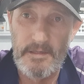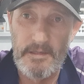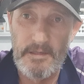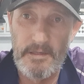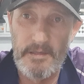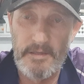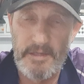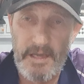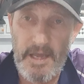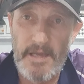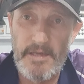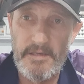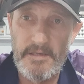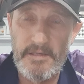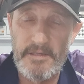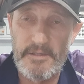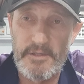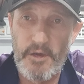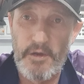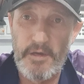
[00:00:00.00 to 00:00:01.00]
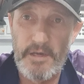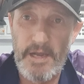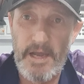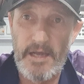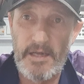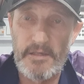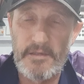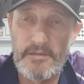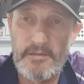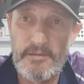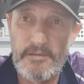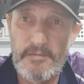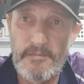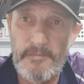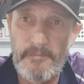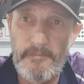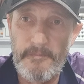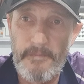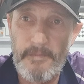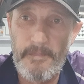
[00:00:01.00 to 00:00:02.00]
in the end it turned out
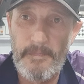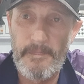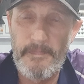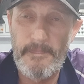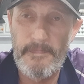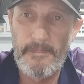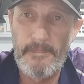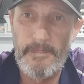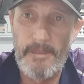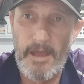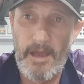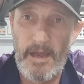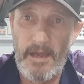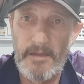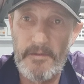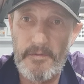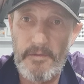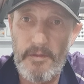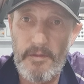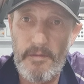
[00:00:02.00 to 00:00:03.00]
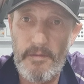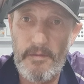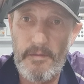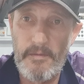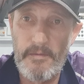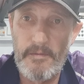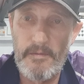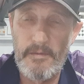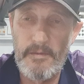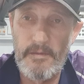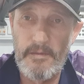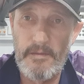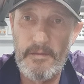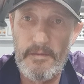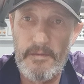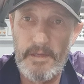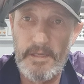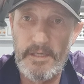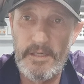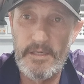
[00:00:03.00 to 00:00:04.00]
that
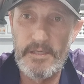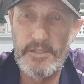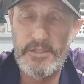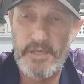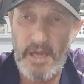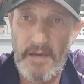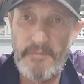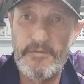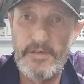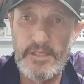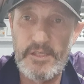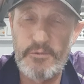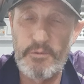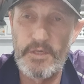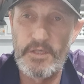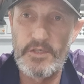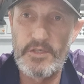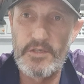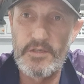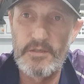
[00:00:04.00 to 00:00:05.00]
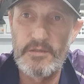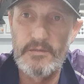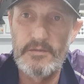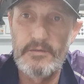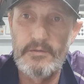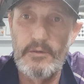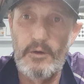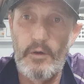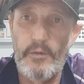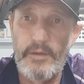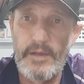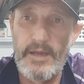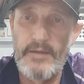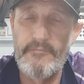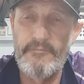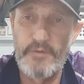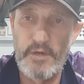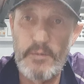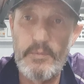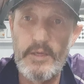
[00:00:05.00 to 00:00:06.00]
the safety switch on the
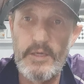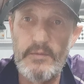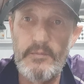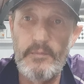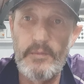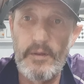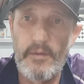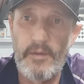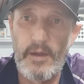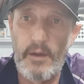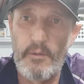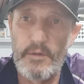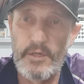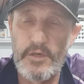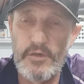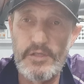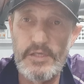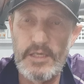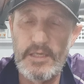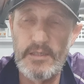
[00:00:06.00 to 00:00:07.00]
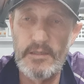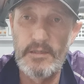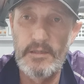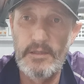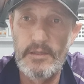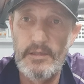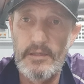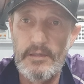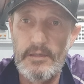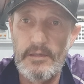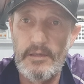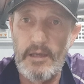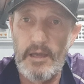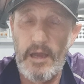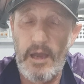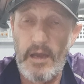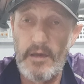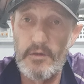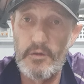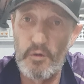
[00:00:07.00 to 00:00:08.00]
Amphibium that they were using,
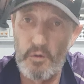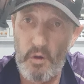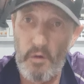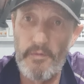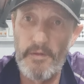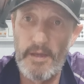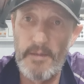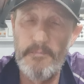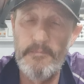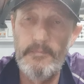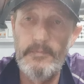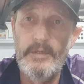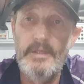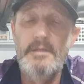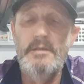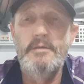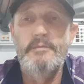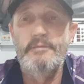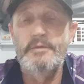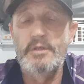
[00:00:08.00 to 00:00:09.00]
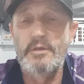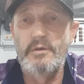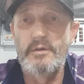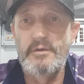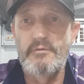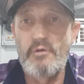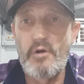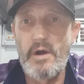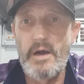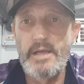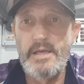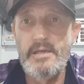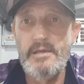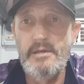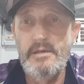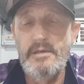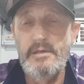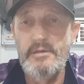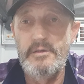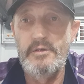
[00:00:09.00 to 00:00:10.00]
and good on them doing the righty,
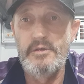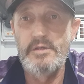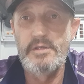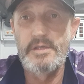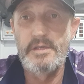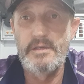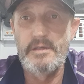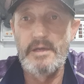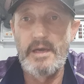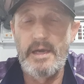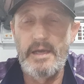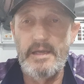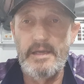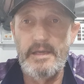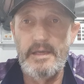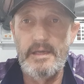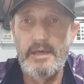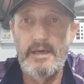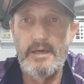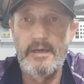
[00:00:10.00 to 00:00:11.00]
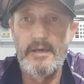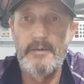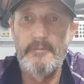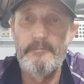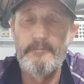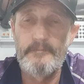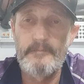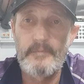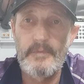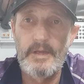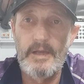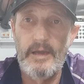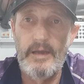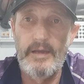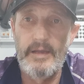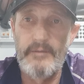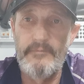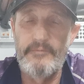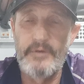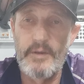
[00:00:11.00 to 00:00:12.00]
using an
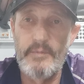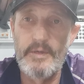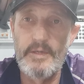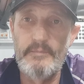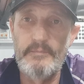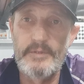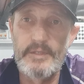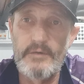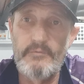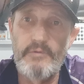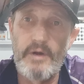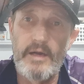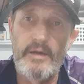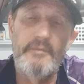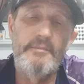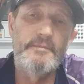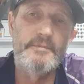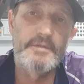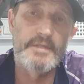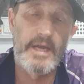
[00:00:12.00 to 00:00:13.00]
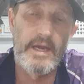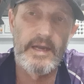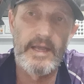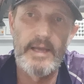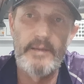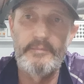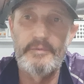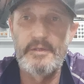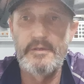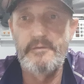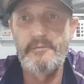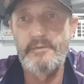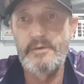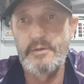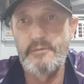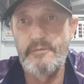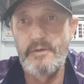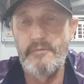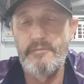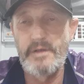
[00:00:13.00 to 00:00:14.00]
Amphibium to run a 10 amp
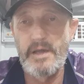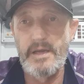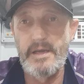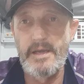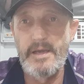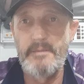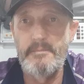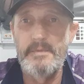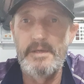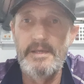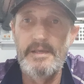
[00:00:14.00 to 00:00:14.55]
to 15 amp,